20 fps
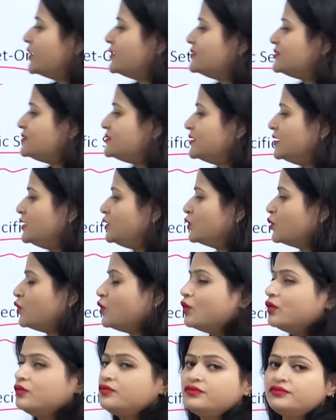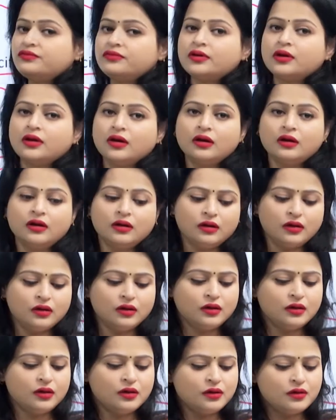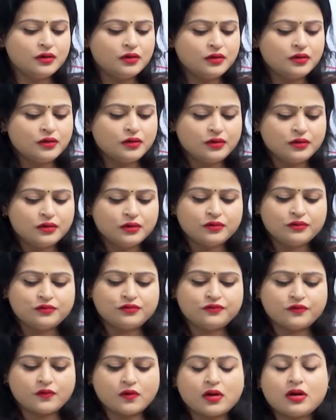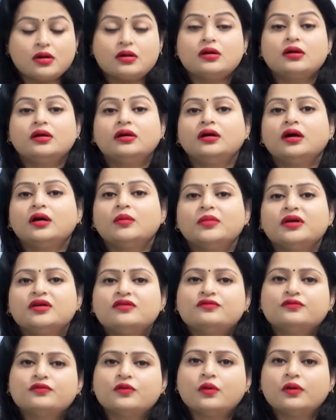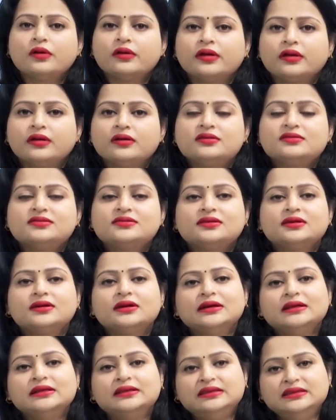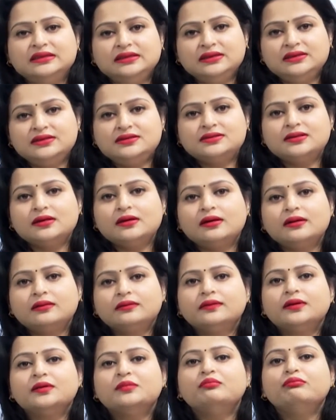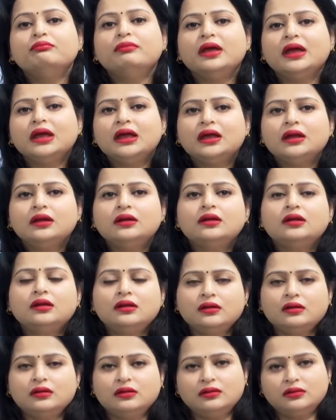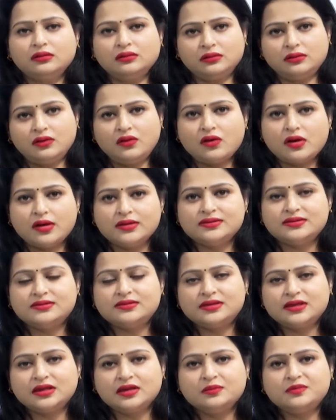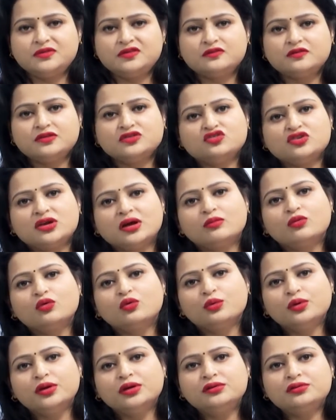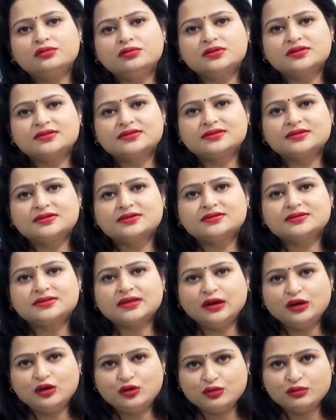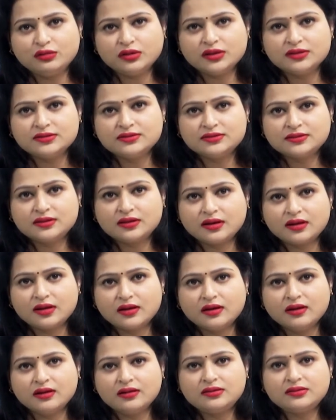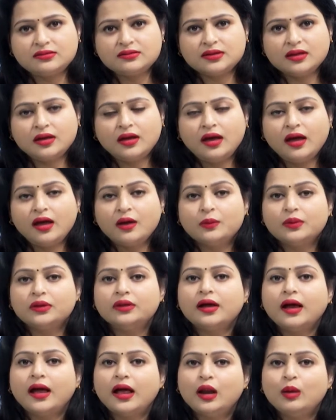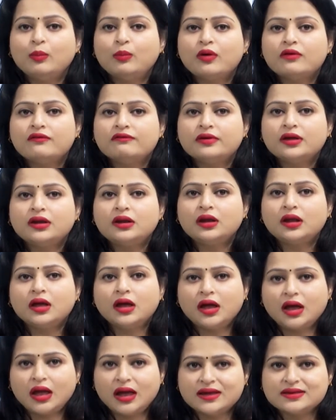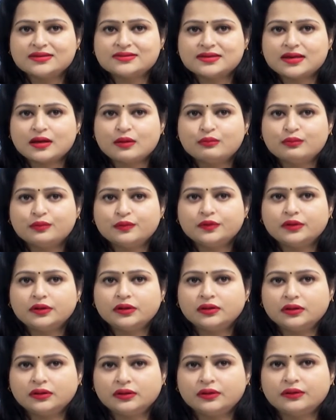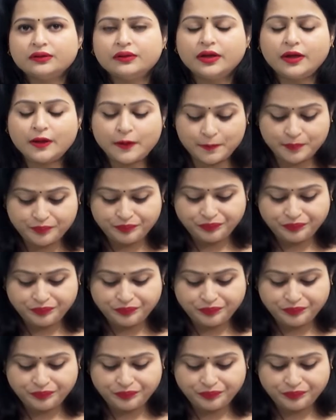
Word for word: and set off for coming four years these are the main concepts which I am going to discuss in today's class with the help of an example. Okay.